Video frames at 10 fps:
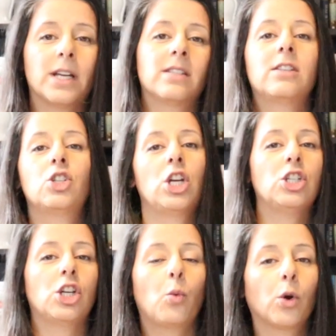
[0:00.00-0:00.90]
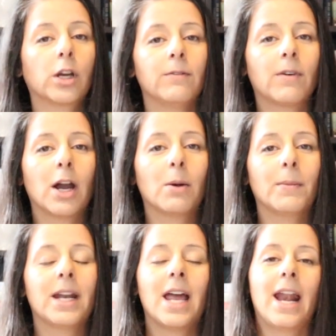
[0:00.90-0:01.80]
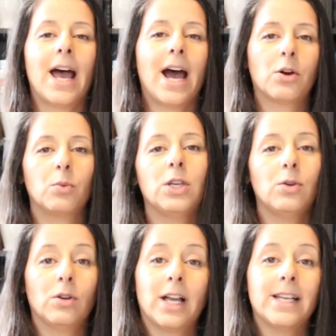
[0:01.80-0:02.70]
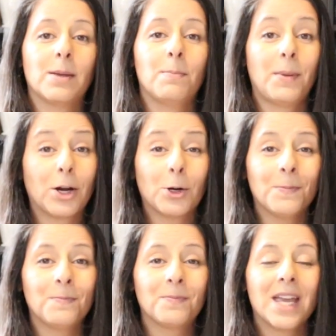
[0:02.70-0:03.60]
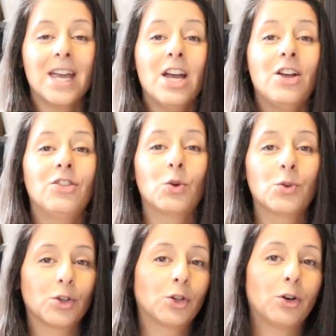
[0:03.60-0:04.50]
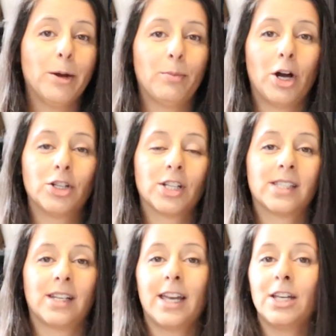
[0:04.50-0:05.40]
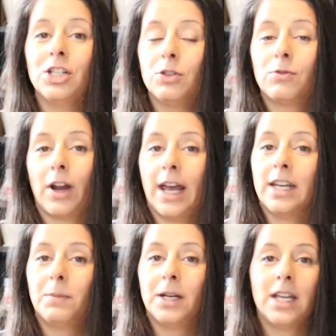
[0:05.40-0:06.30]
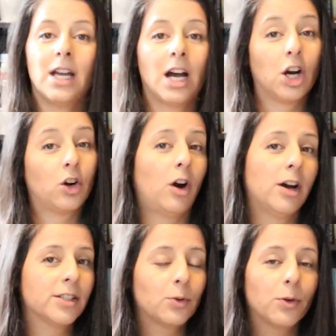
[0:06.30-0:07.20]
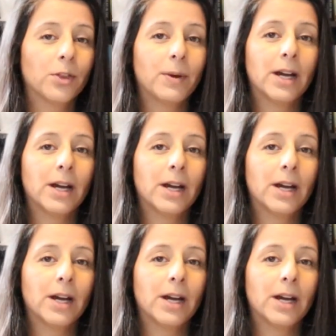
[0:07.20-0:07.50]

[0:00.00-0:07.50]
because of the changing work environment, and how do we utilize it better? Those are great projects that I can do for anybody across North